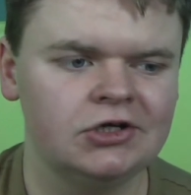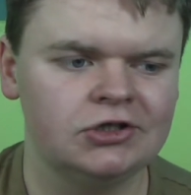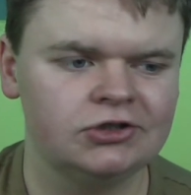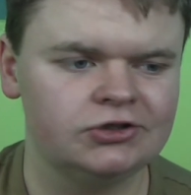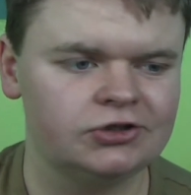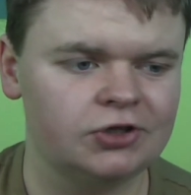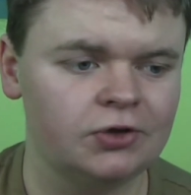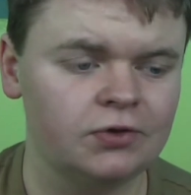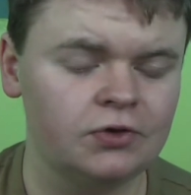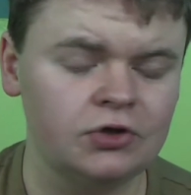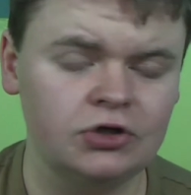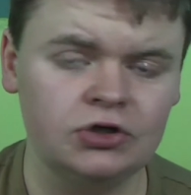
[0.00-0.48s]

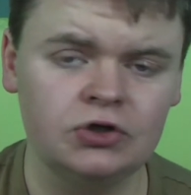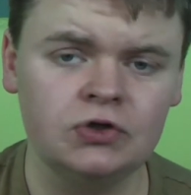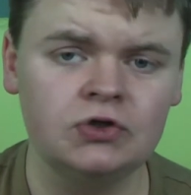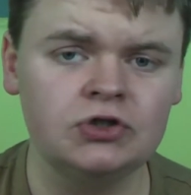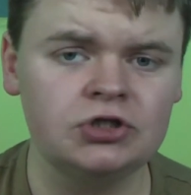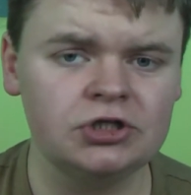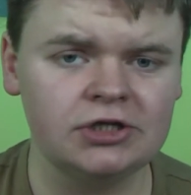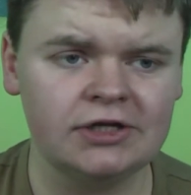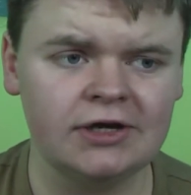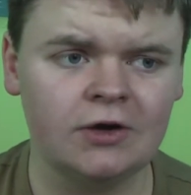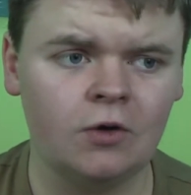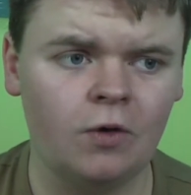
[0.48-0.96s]
So they're
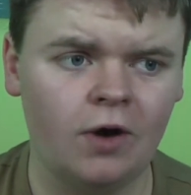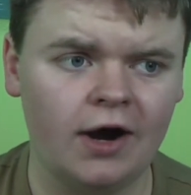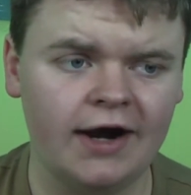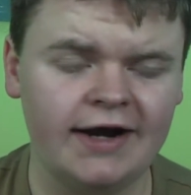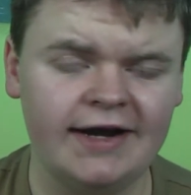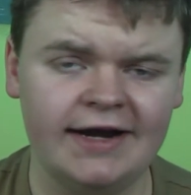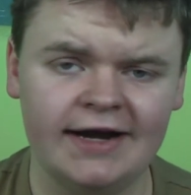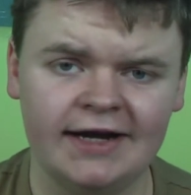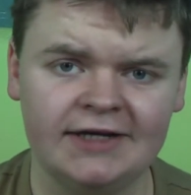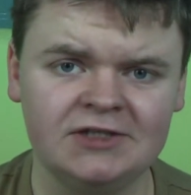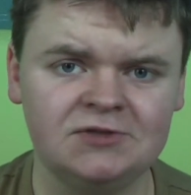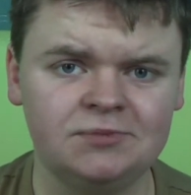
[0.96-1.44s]
usually
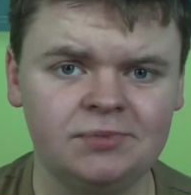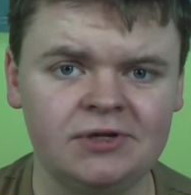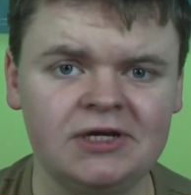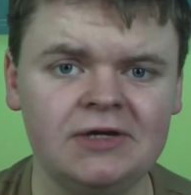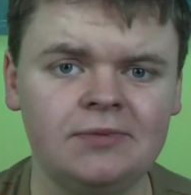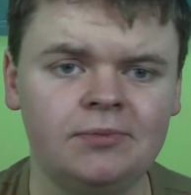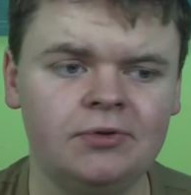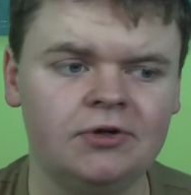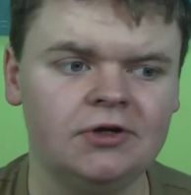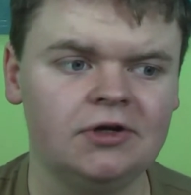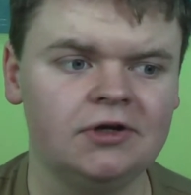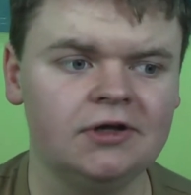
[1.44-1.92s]
quite nice
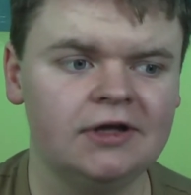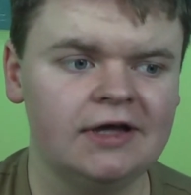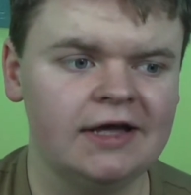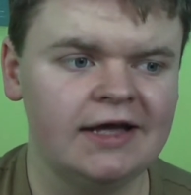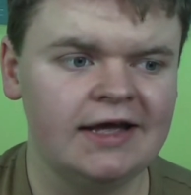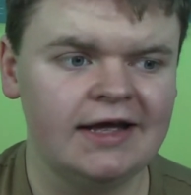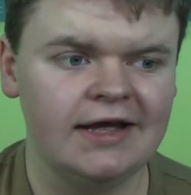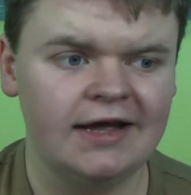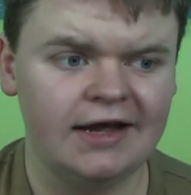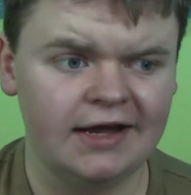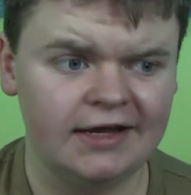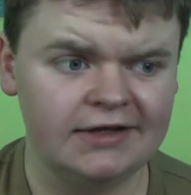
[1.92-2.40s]
people.
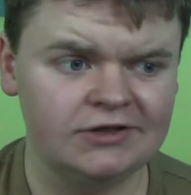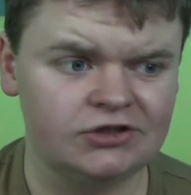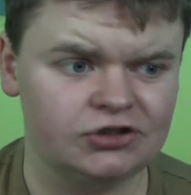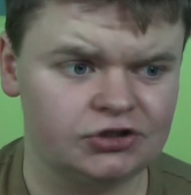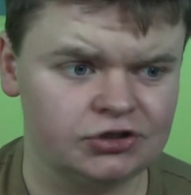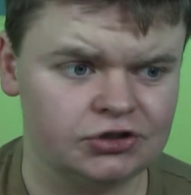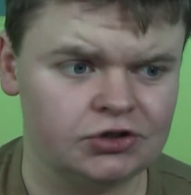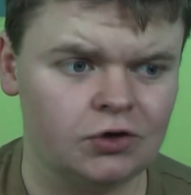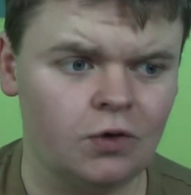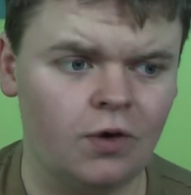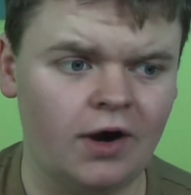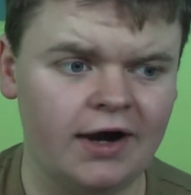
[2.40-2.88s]
It's
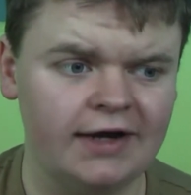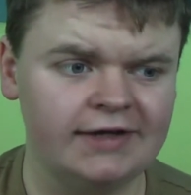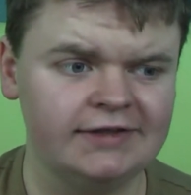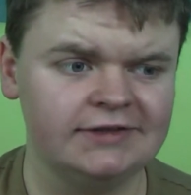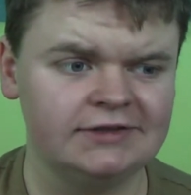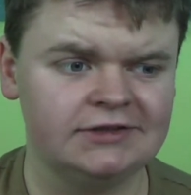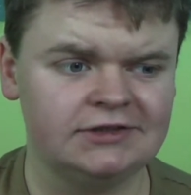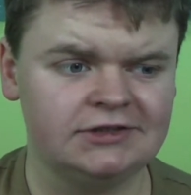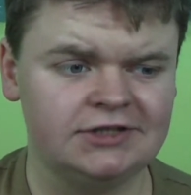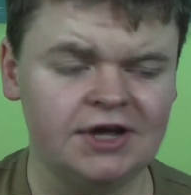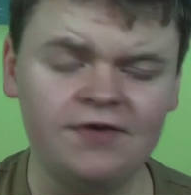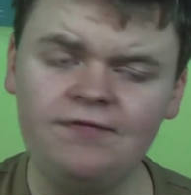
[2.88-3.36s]
just quite
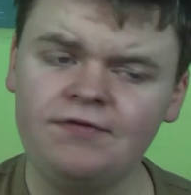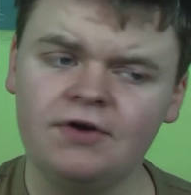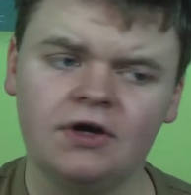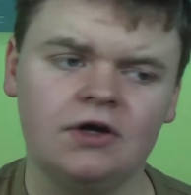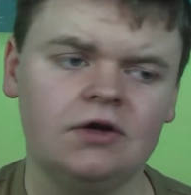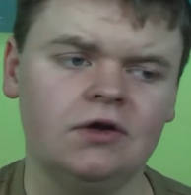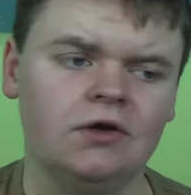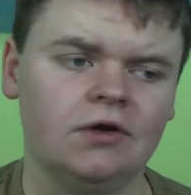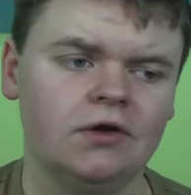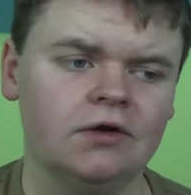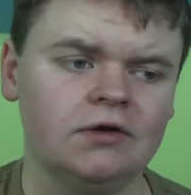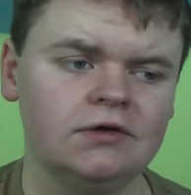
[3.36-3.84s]

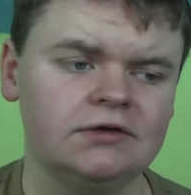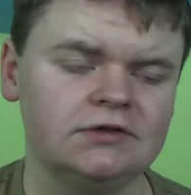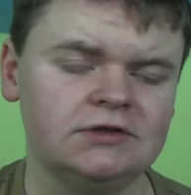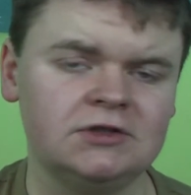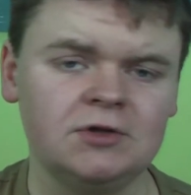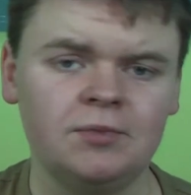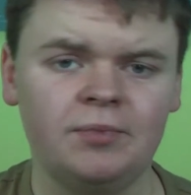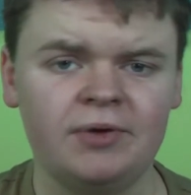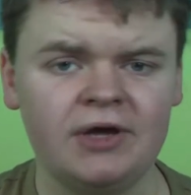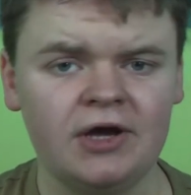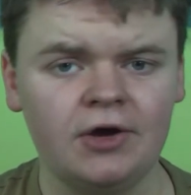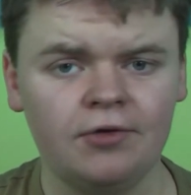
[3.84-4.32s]
difficult
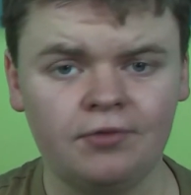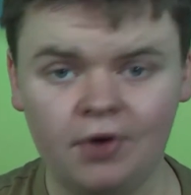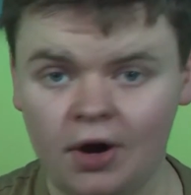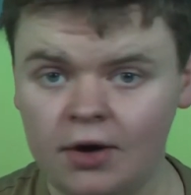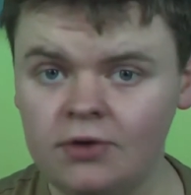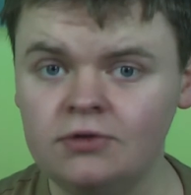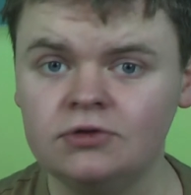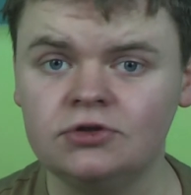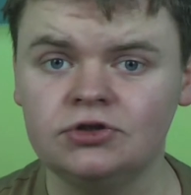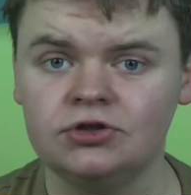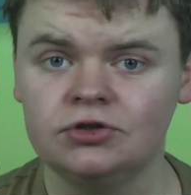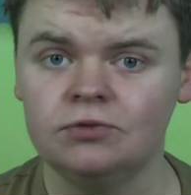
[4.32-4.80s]
to be
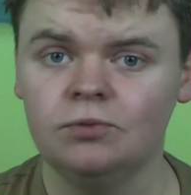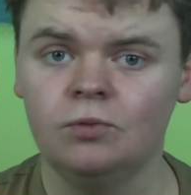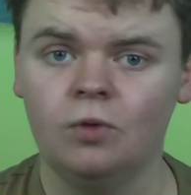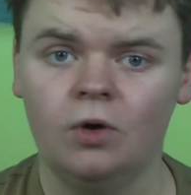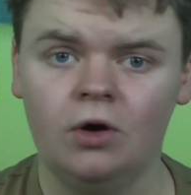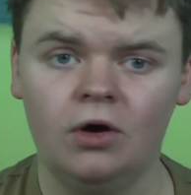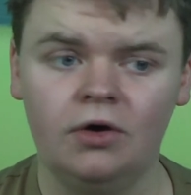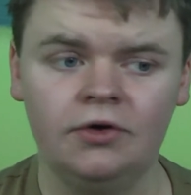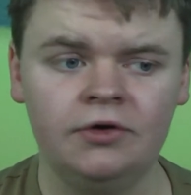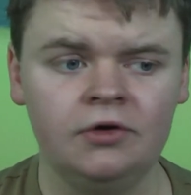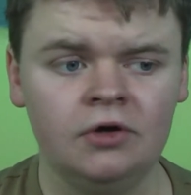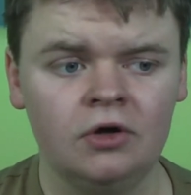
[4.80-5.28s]
around
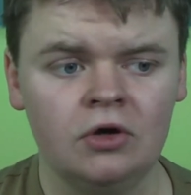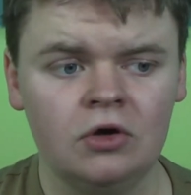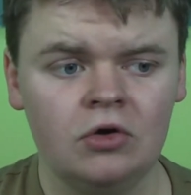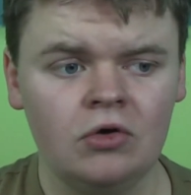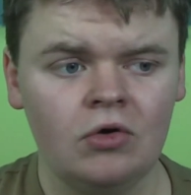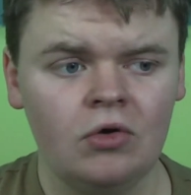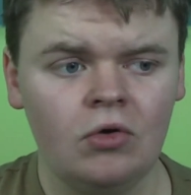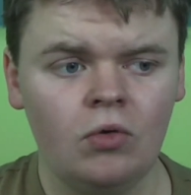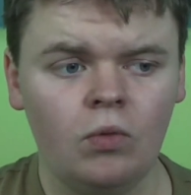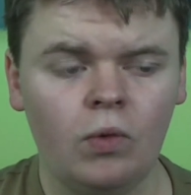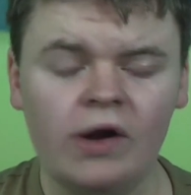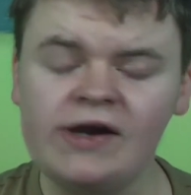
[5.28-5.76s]
someone
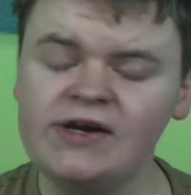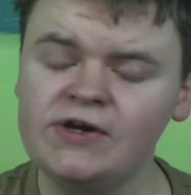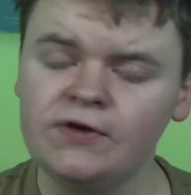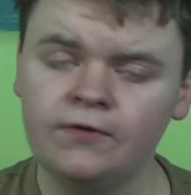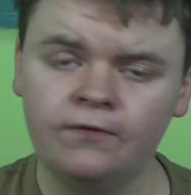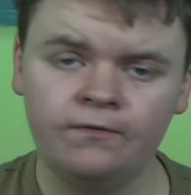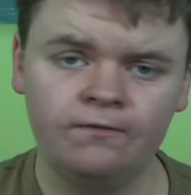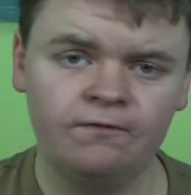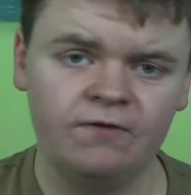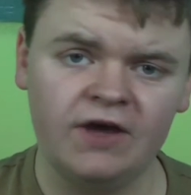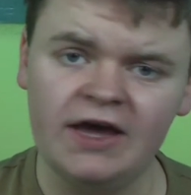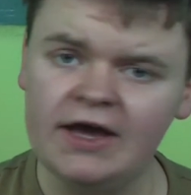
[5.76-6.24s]
when you
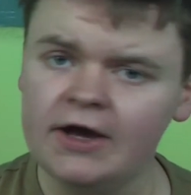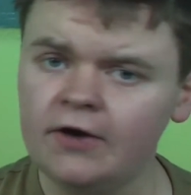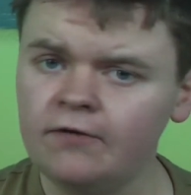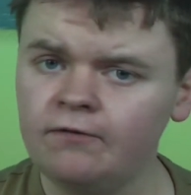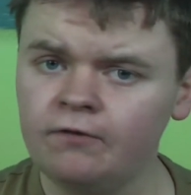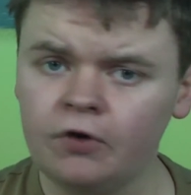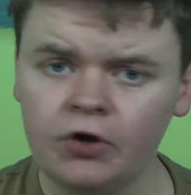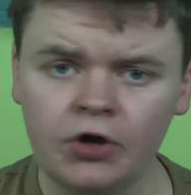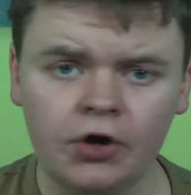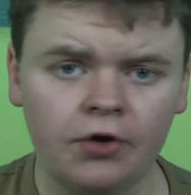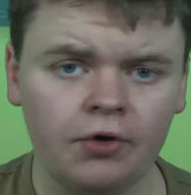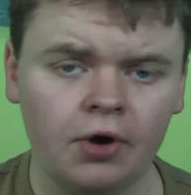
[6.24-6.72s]
fear
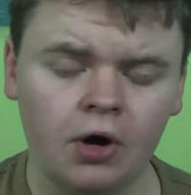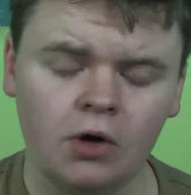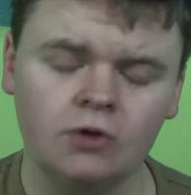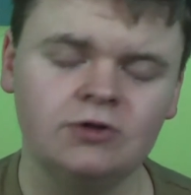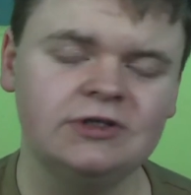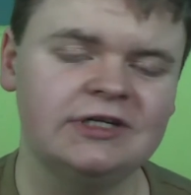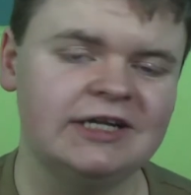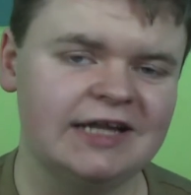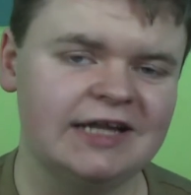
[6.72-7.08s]
for your own